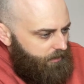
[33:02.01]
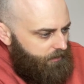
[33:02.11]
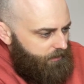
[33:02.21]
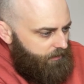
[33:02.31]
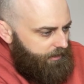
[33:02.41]

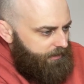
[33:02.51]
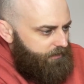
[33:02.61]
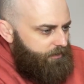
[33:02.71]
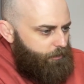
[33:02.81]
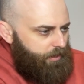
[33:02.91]
All right,
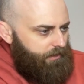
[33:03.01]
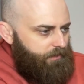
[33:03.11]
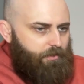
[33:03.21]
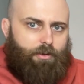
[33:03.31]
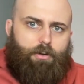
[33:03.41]
sweet.
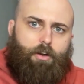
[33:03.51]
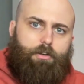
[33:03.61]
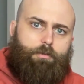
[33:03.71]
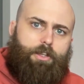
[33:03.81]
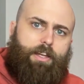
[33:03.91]
So
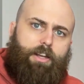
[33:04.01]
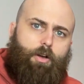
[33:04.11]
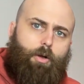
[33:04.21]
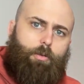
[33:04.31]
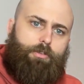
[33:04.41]
hopefully that
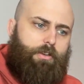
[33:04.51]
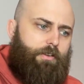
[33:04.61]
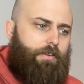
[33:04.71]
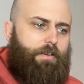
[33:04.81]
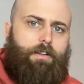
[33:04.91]
holds
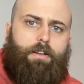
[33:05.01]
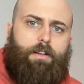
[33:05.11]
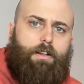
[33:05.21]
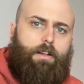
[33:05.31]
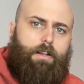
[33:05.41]
it
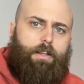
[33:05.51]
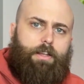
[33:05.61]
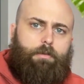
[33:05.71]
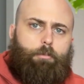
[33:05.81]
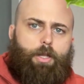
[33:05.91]

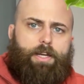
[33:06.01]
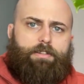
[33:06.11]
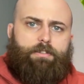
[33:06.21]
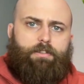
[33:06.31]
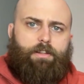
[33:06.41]
in
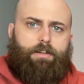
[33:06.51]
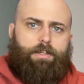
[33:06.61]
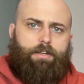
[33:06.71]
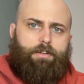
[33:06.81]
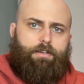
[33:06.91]
place
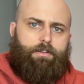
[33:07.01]
like